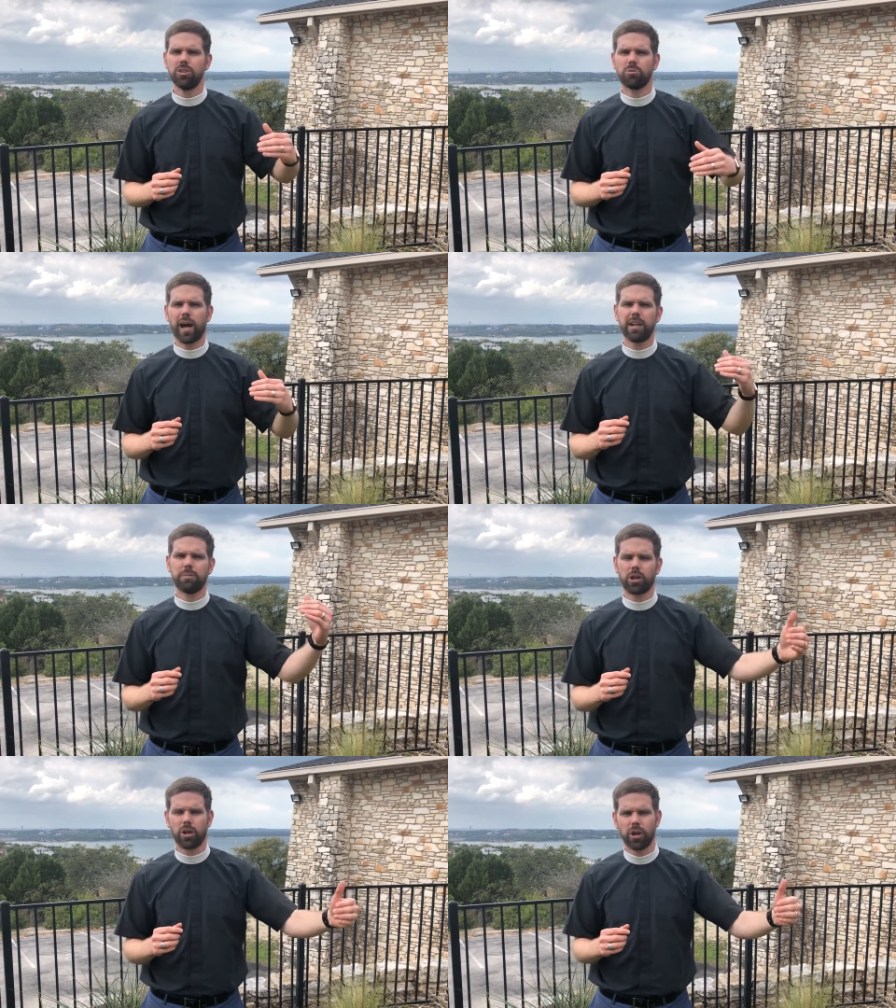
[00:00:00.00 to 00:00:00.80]
you write them a
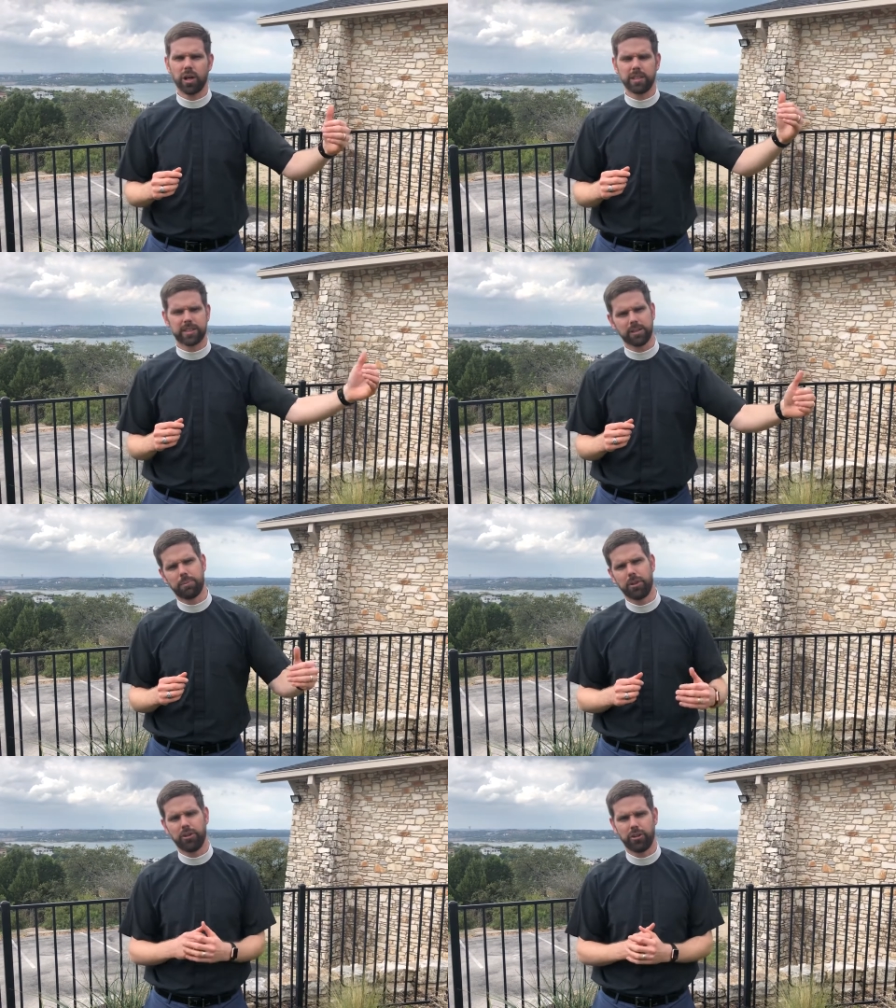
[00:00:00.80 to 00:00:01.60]
card and slip it
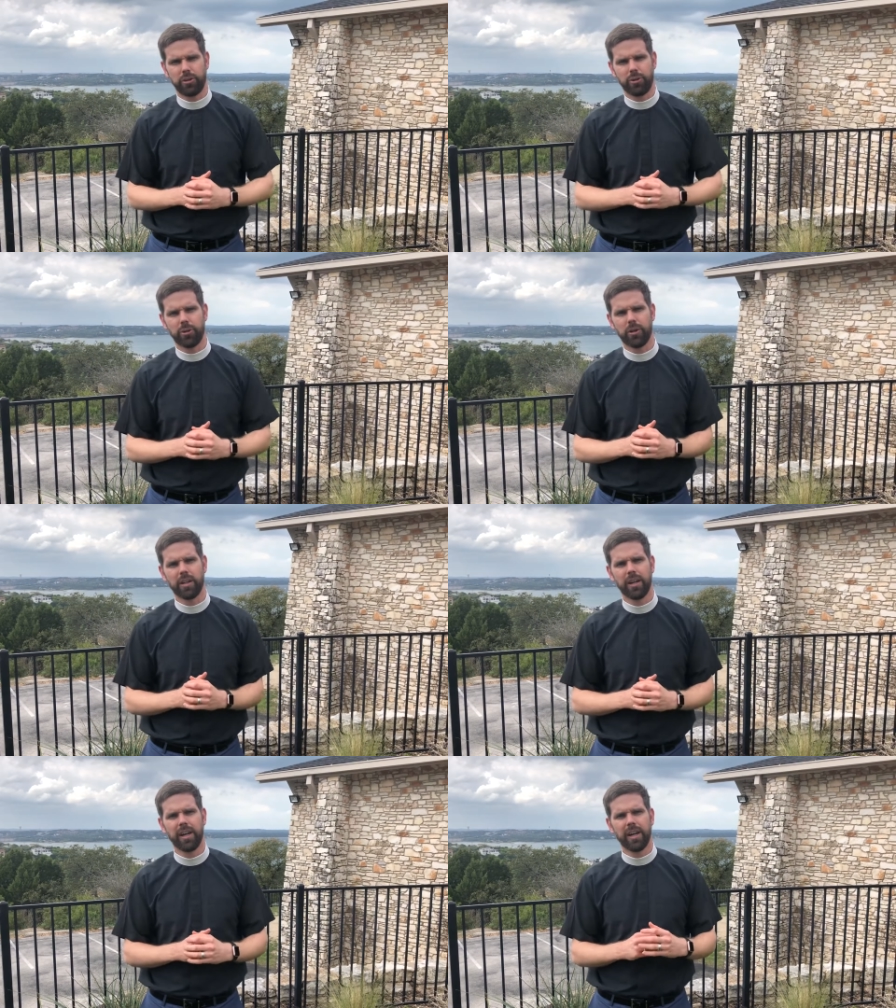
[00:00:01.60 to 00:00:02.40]
under the door?
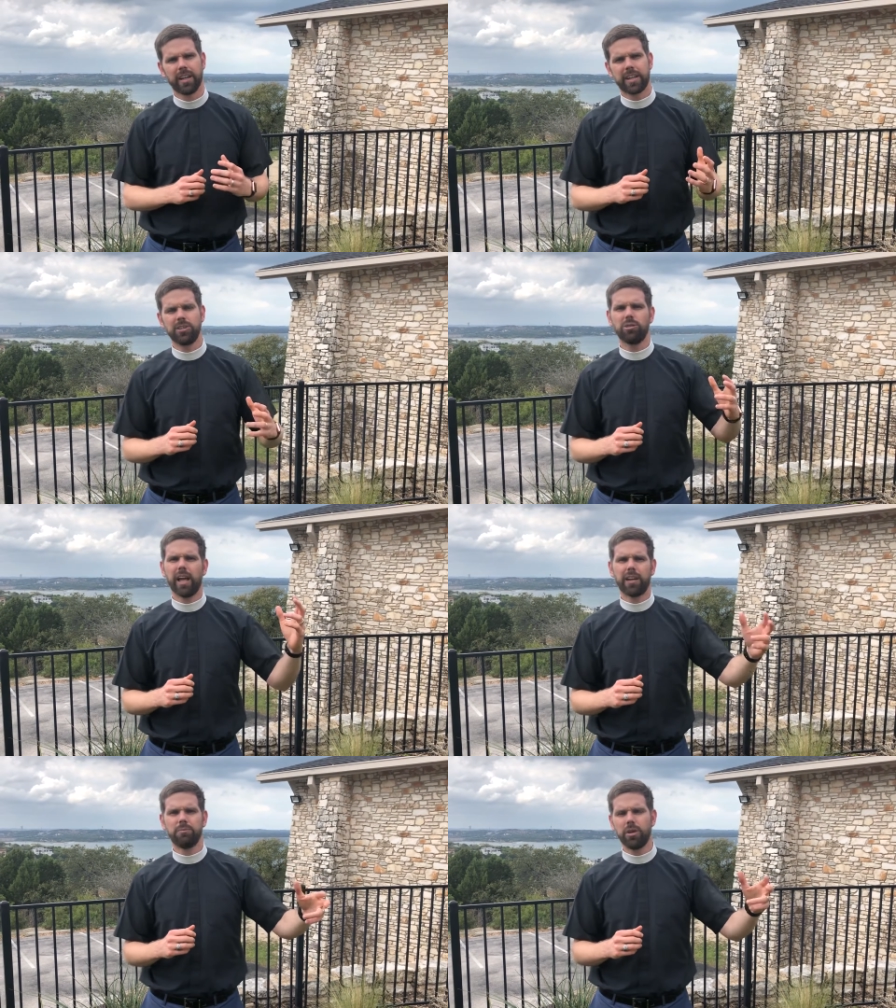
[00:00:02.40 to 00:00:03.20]
Can you
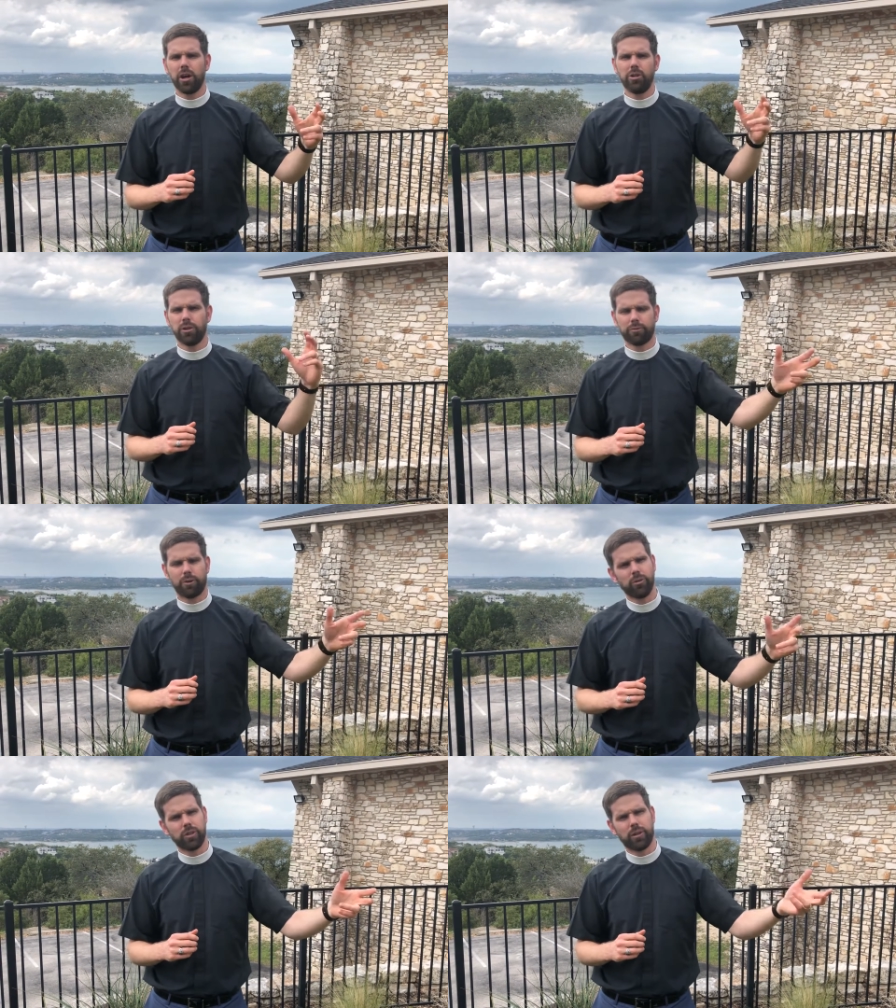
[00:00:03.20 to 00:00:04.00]
let them know your
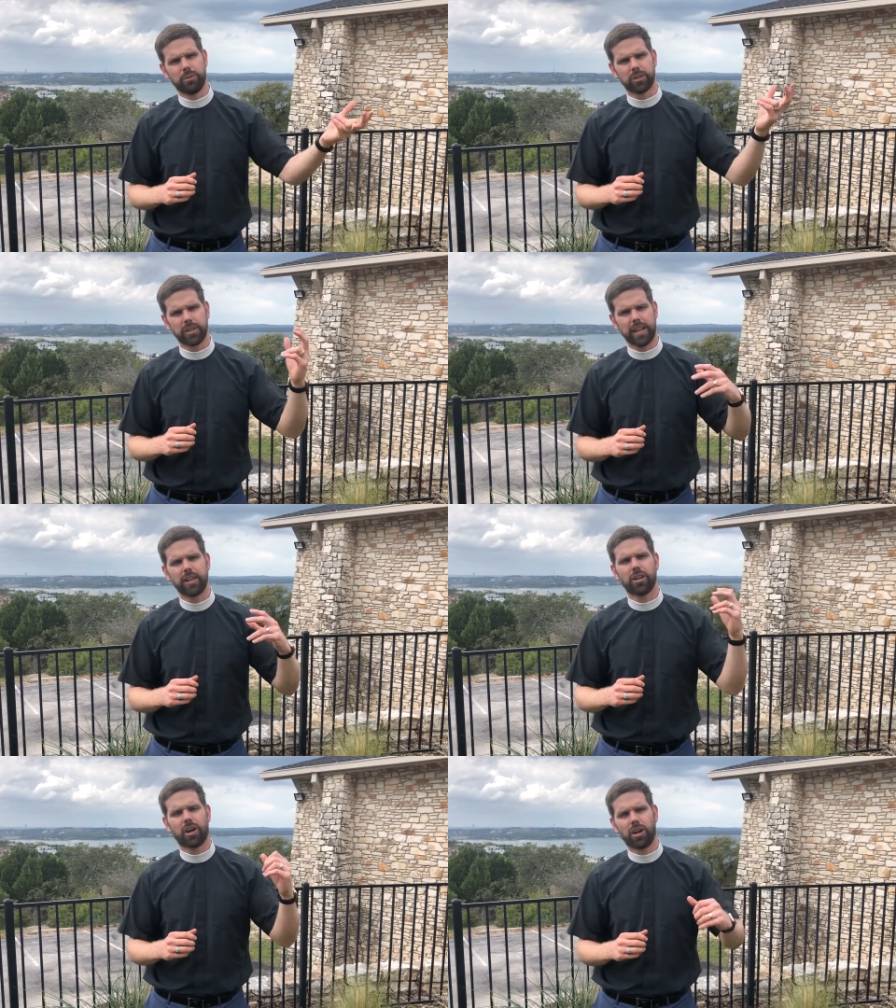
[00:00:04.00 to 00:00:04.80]
phone number so they
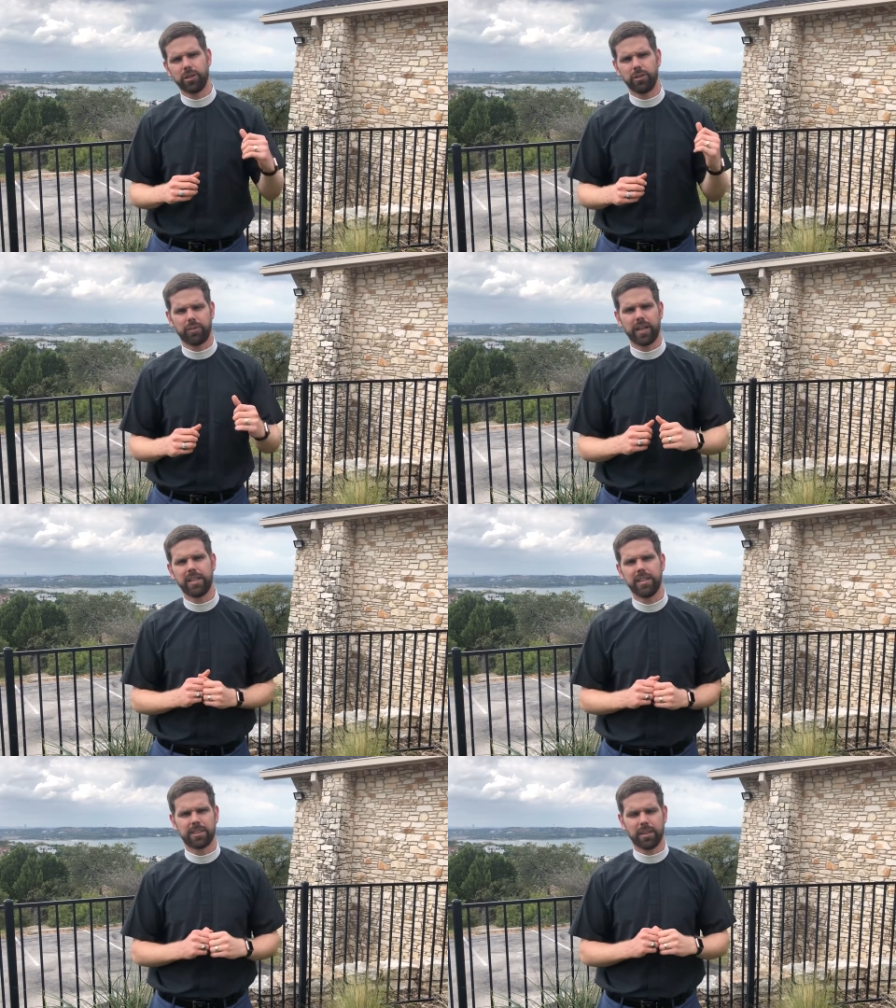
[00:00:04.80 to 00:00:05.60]
can call you if they
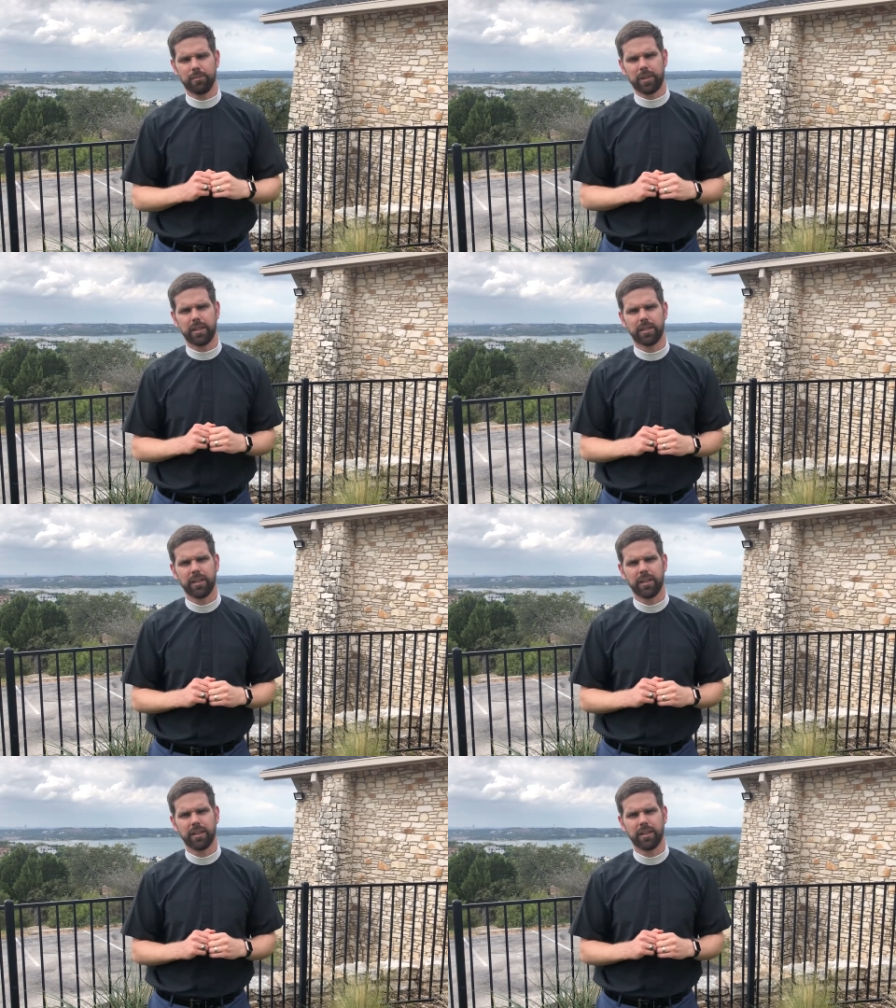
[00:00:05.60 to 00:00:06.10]
need something?